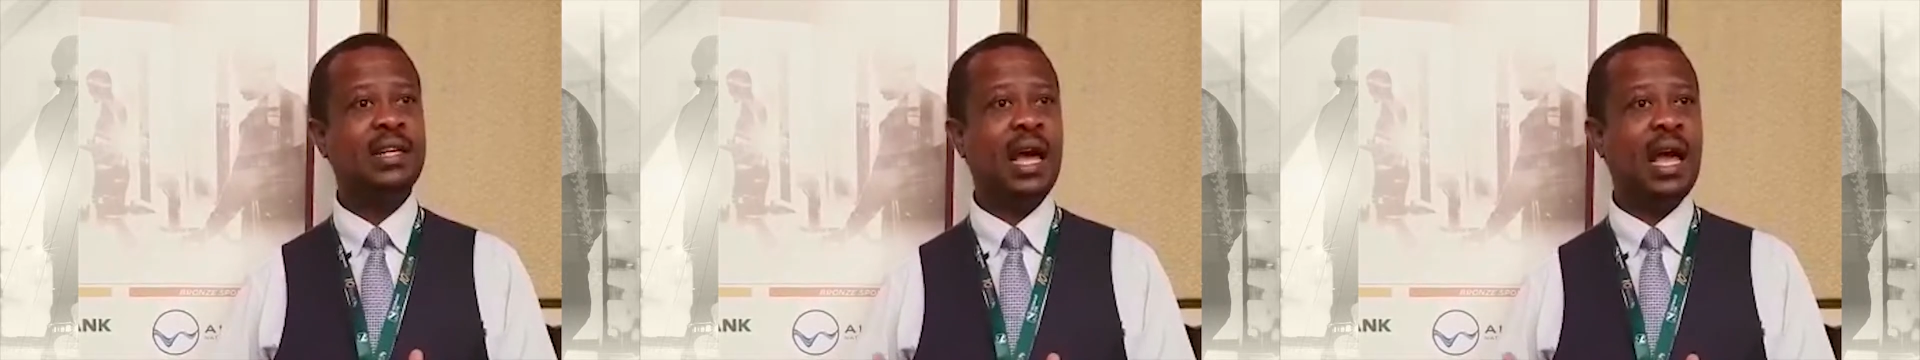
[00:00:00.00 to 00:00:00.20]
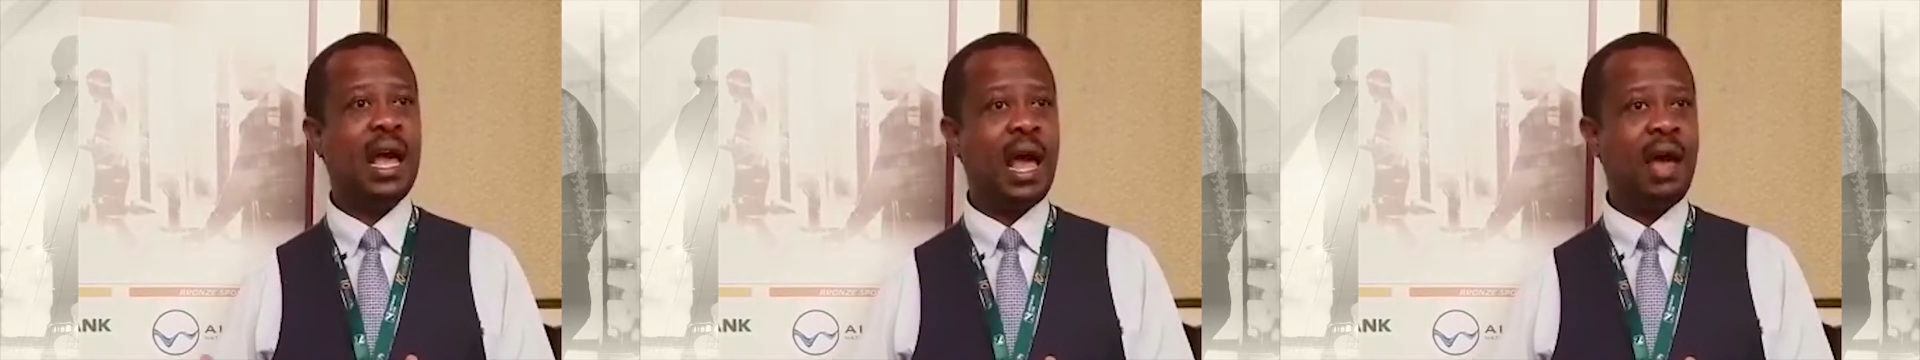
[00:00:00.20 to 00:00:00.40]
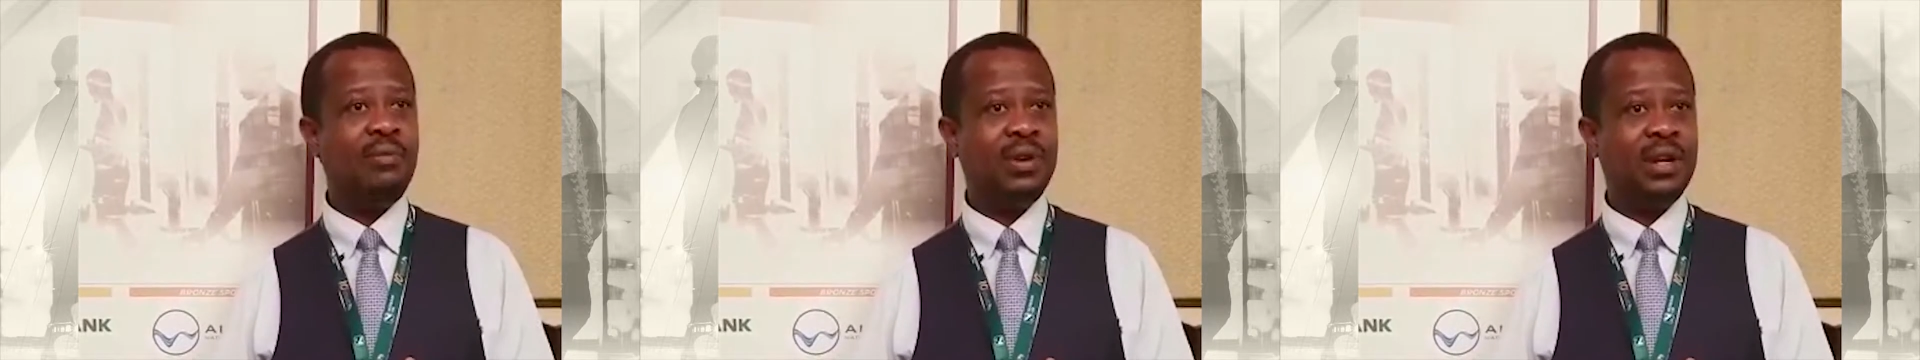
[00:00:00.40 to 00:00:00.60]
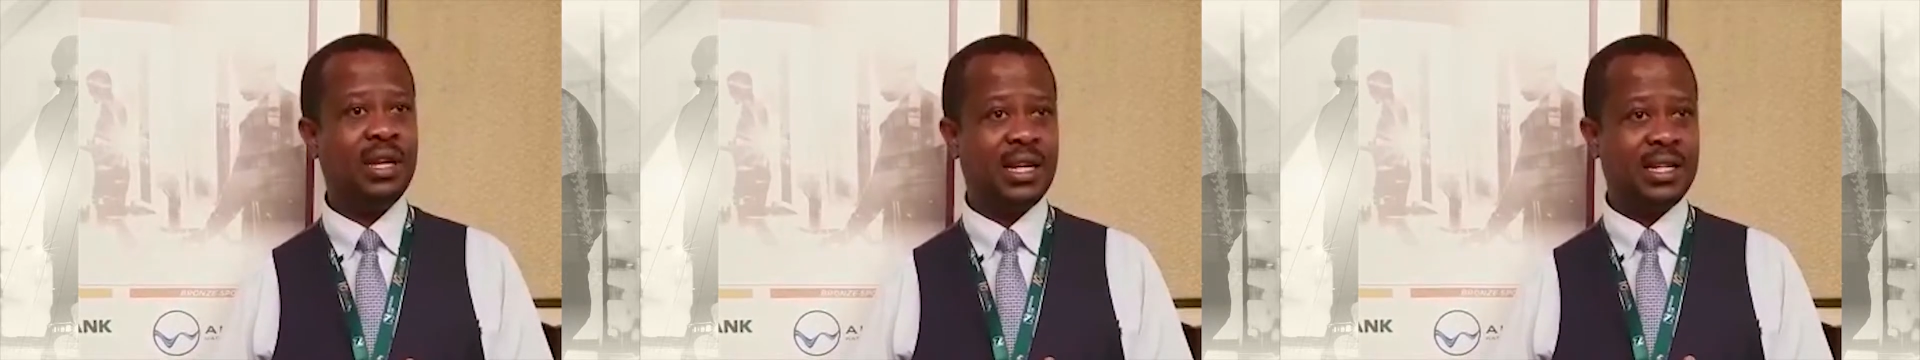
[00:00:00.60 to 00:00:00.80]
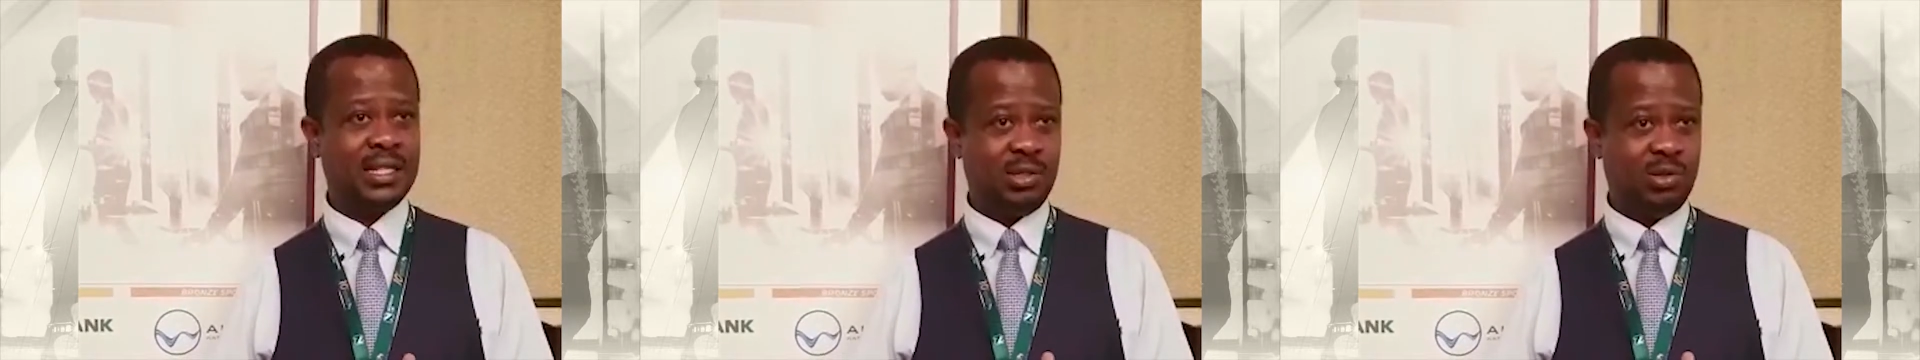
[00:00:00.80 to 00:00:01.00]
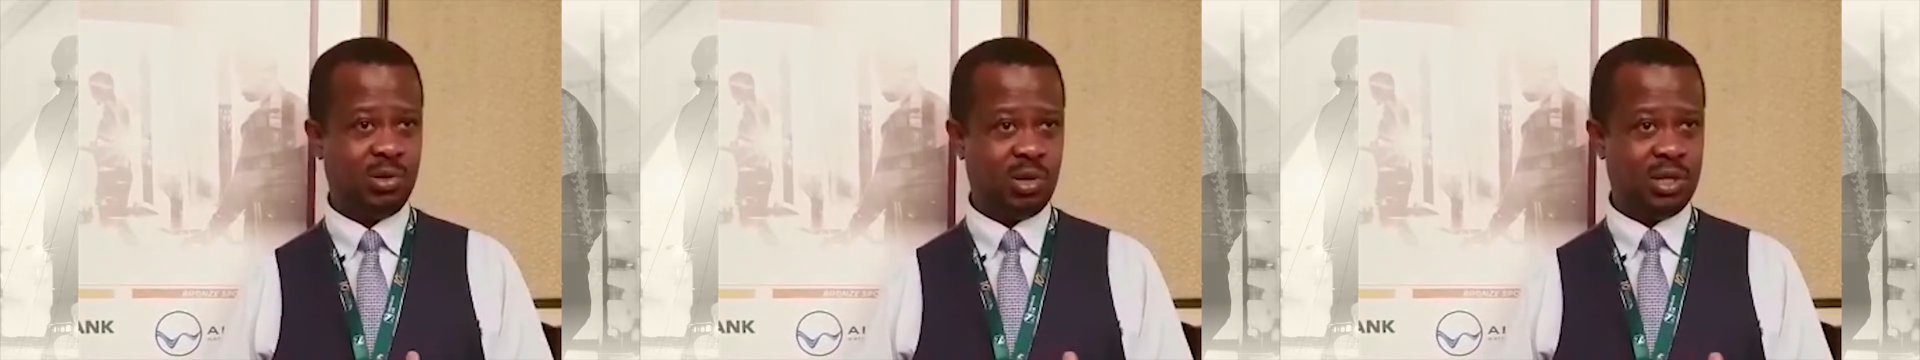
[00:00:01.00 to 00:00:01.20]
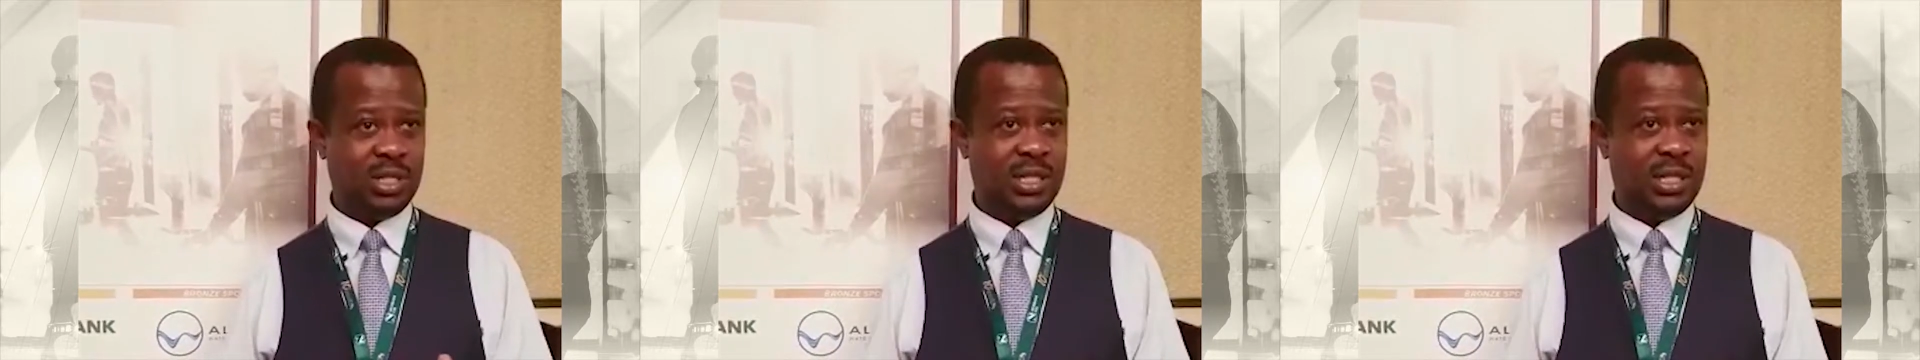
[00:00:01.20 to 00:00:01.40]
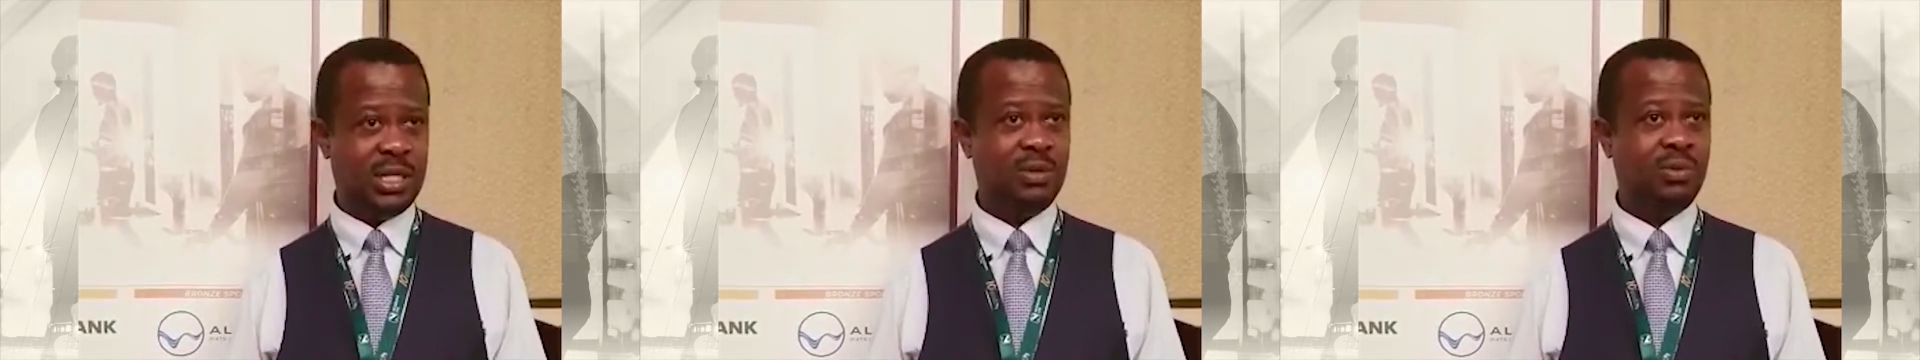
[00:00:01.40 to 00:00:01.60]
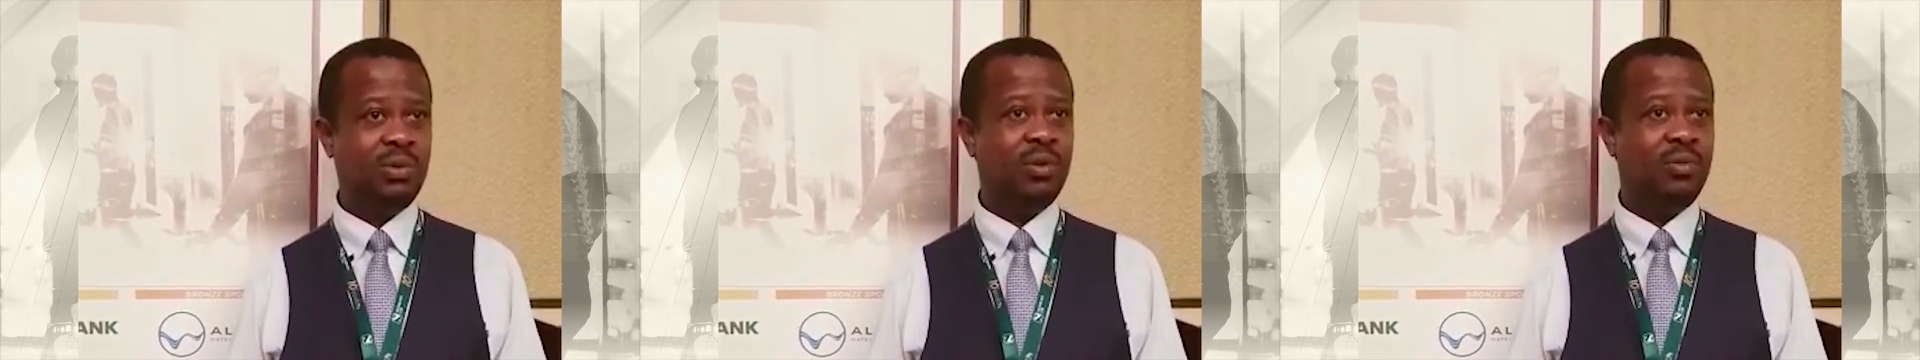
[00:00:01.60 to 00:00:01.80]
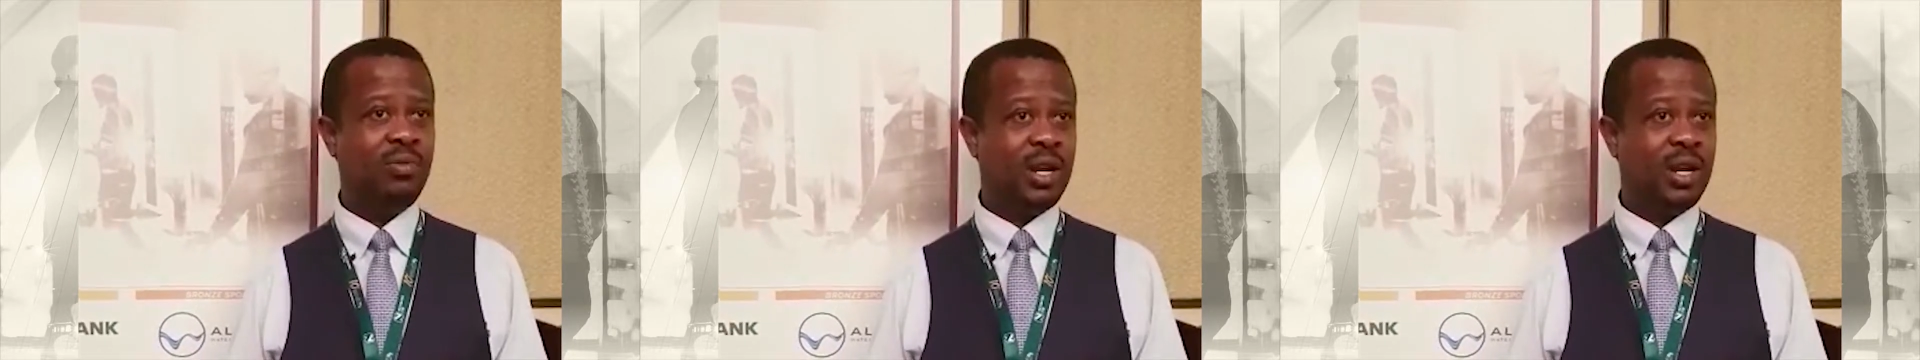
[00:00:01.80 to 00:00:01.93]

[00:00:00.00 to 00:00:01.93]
Africans do not deal very